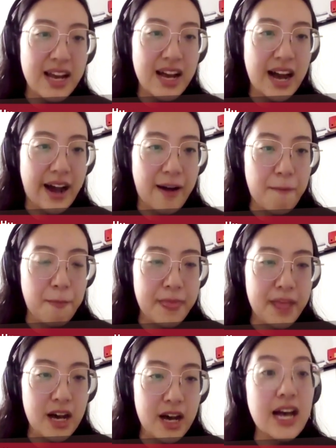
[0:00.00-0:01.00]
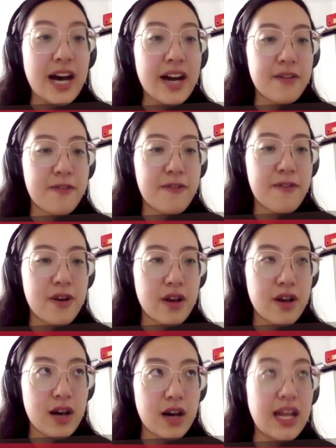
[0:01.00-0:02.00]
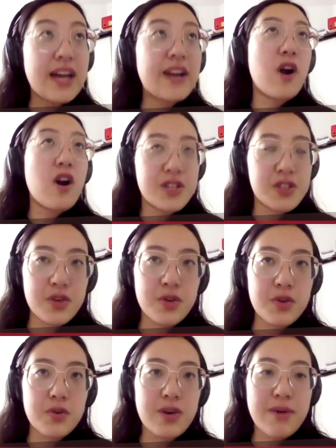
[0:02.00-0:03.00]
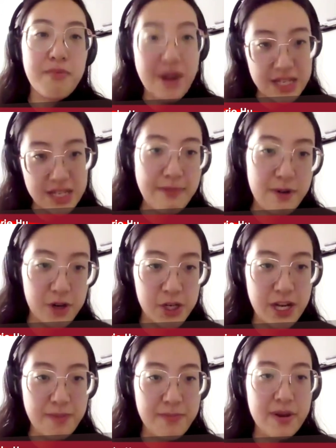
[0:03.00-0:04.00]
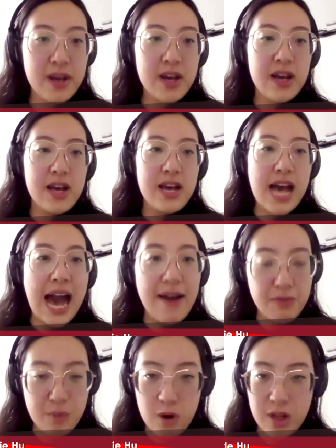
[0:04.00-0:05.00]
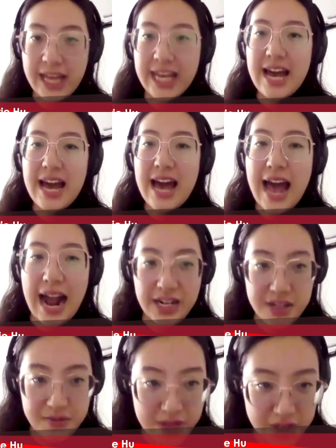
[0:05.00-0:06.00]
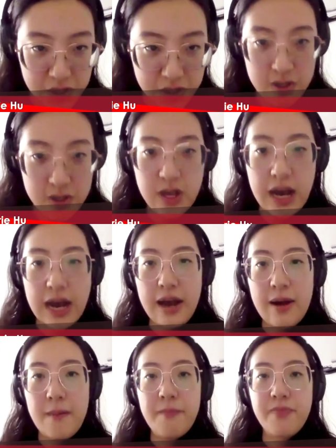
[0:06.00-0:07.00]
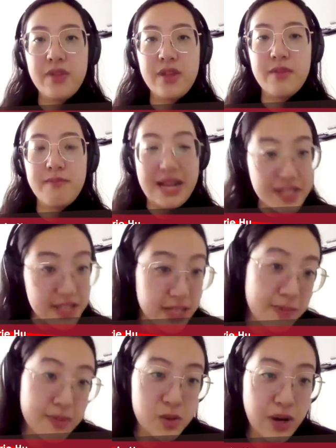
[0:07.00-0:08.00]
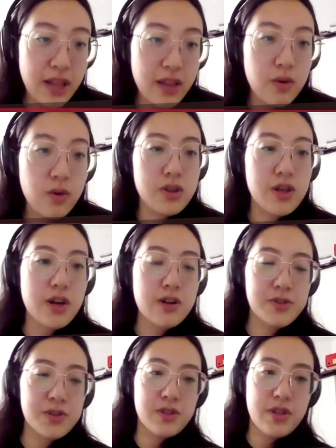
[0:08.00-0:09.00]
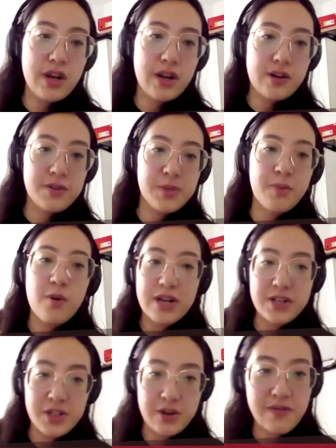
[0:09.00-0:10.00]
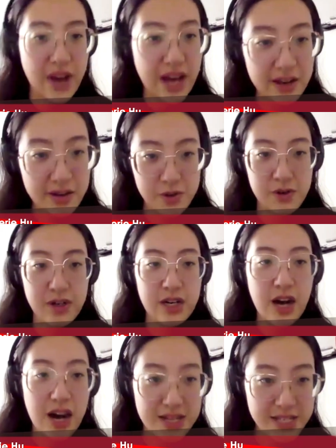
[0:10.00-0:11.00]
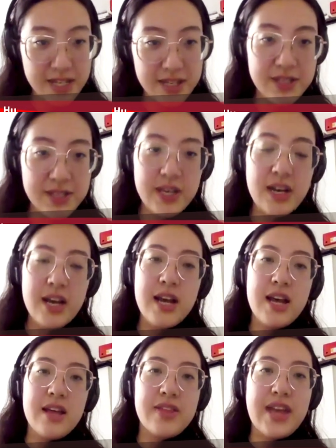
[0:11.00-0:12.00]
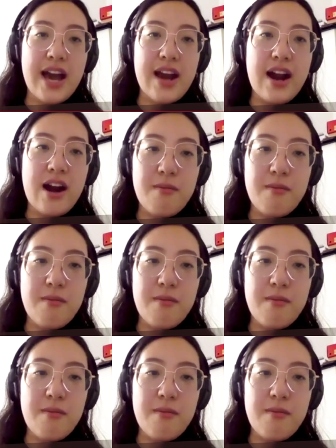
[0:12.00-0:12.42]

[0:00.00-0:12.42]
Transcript: Um, a lot of a lot of artists who embrace membership have a more like activist um, fed to them as well, or there's they're supporting certain values, certain causes that are